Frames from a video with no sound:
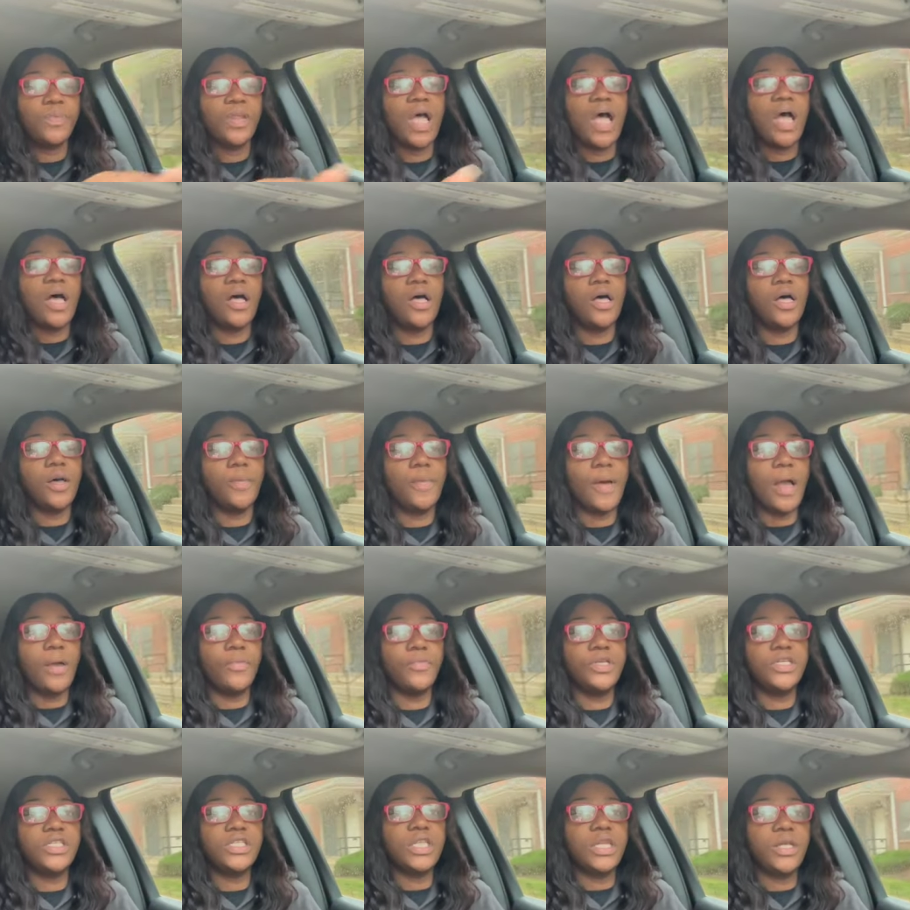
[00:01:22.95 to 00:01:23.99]
um, I
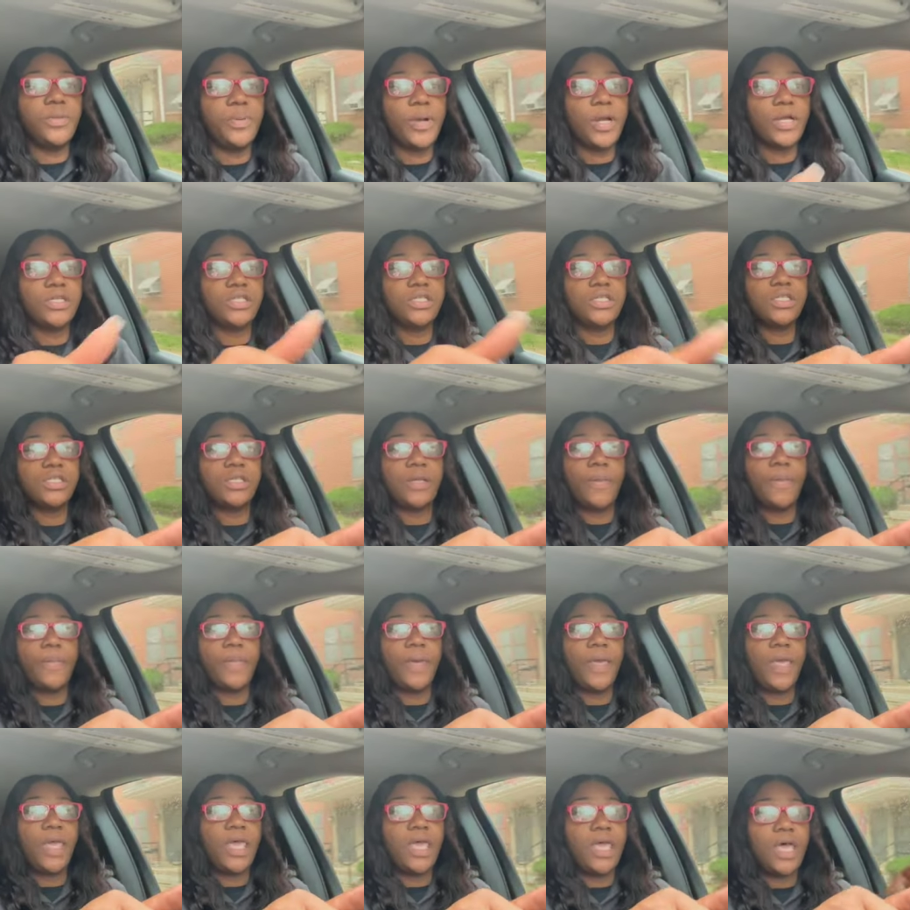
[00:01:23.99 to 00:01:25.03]
recently purchased some
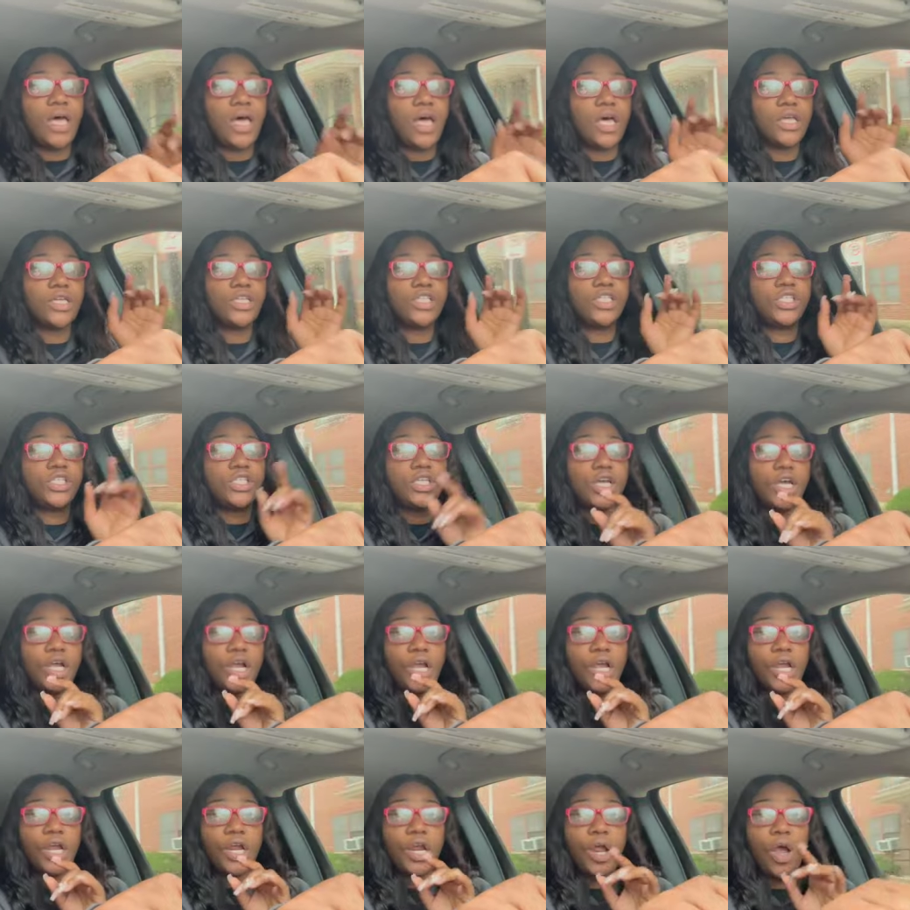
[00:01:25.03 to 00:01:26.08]
pink
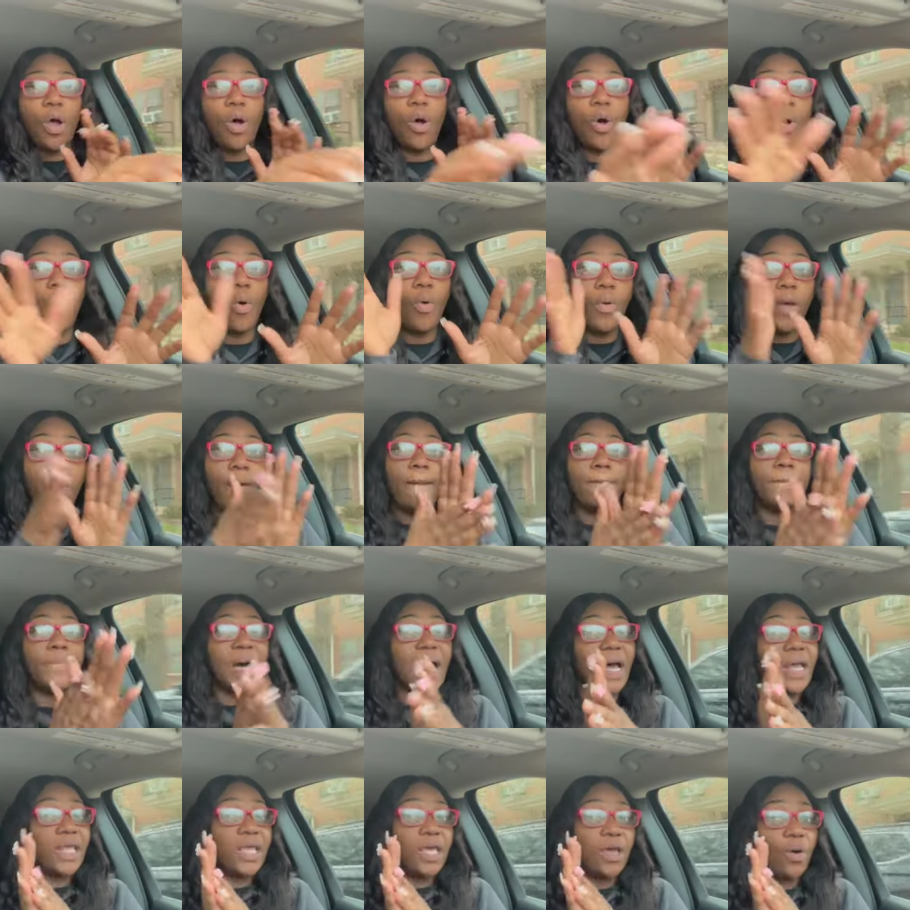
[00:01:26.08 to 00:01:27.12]
sugar oil,
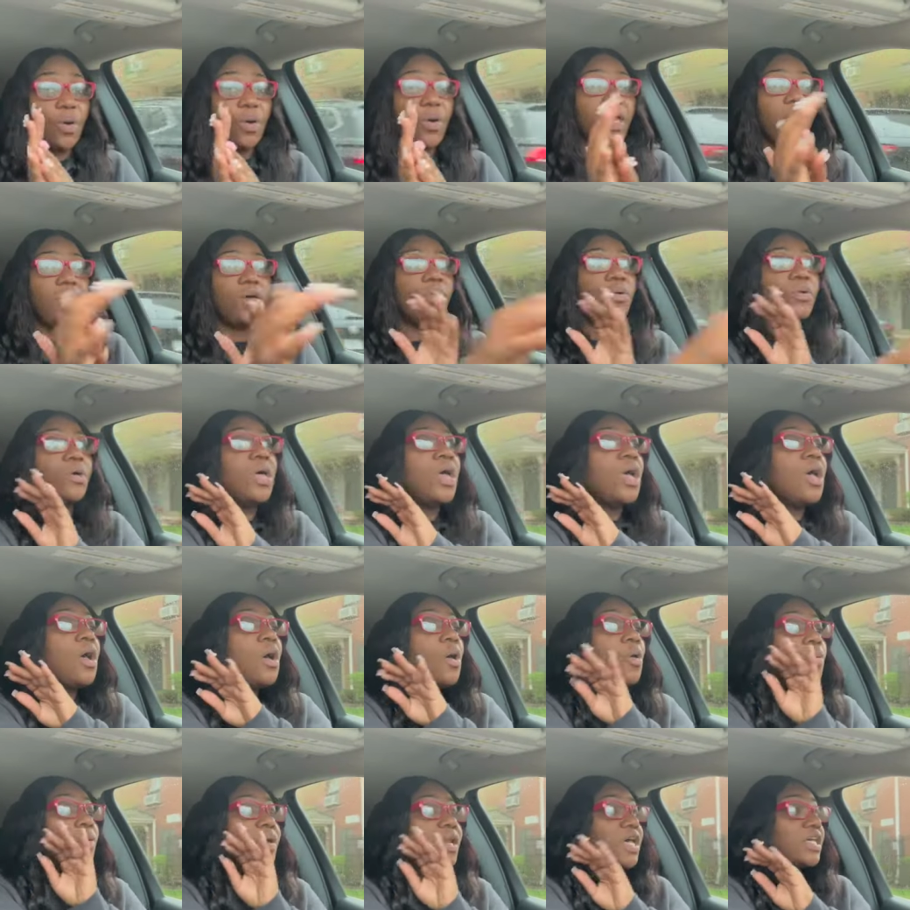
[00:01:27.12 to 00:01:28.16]
body oil.
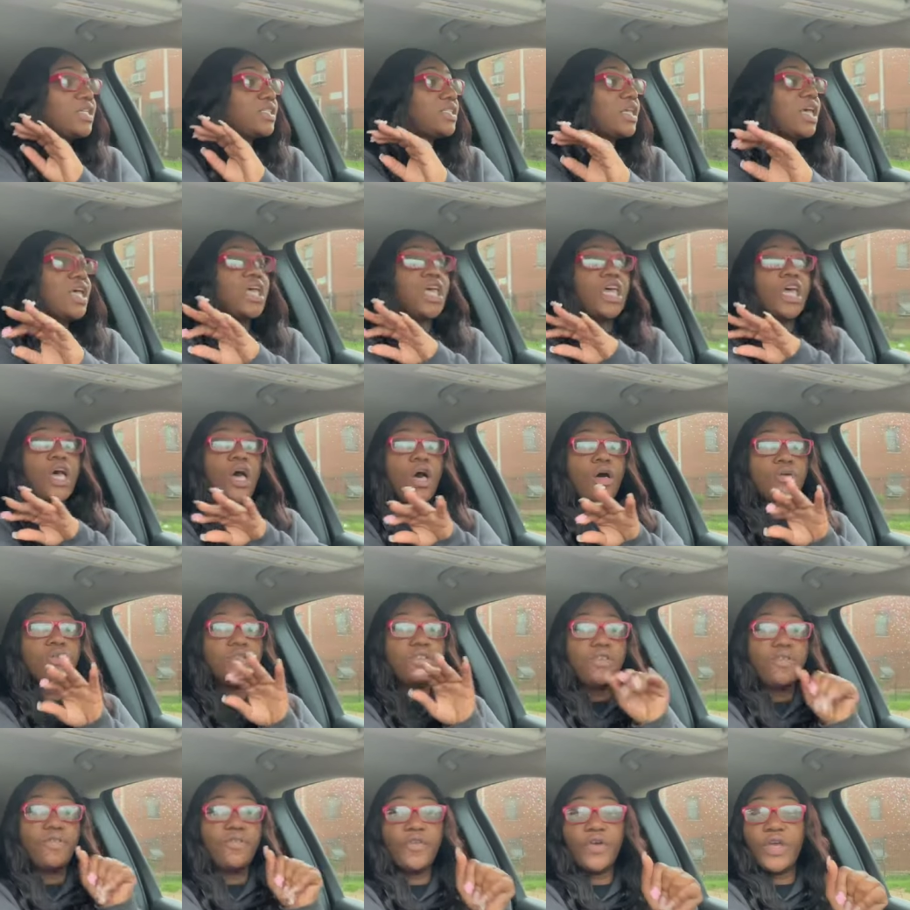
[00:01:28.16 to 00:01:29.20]
When I say it goes
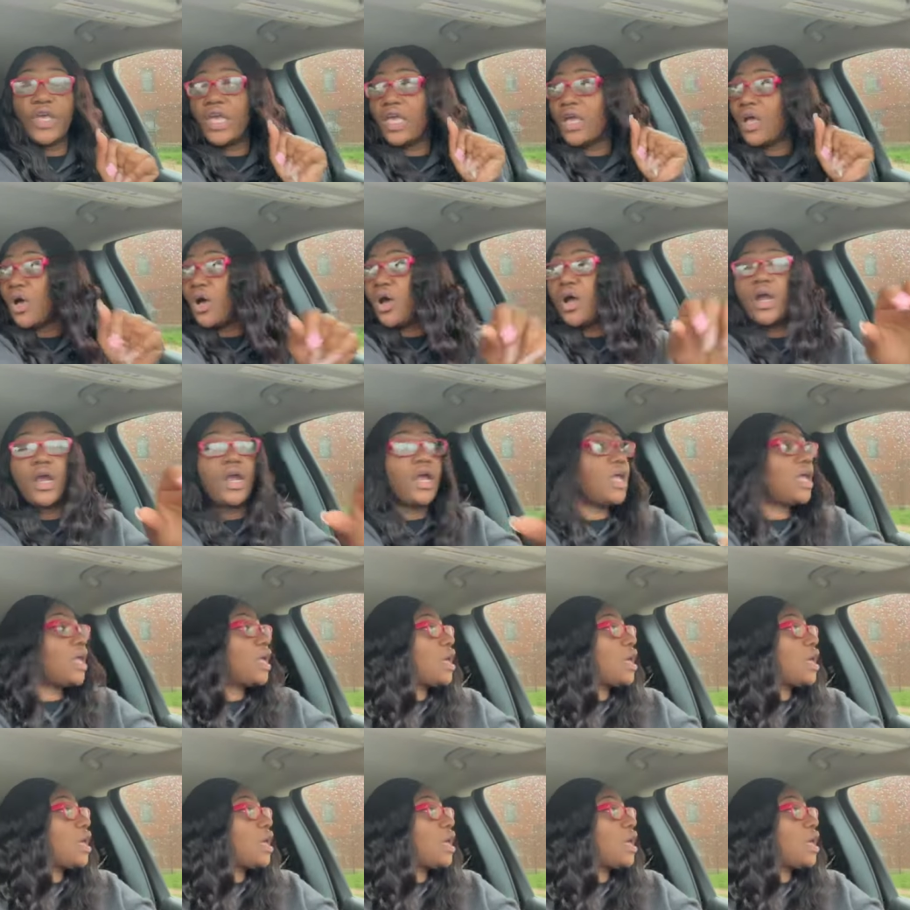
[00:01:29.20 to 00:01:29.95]
freaking hard, it